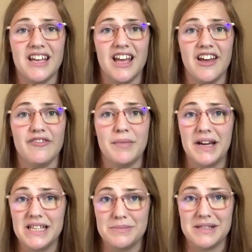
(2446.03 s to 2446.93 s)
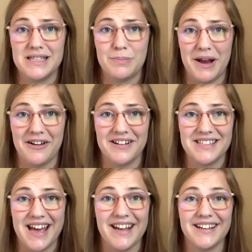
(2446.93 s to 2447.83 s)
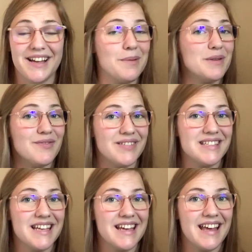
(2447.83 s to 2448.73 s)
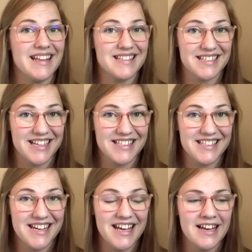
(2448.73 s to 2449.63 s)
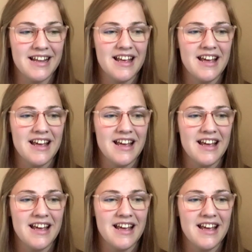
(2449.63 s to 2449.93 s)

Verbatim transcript: if my husband's parents hadn't come to visit and suggested it.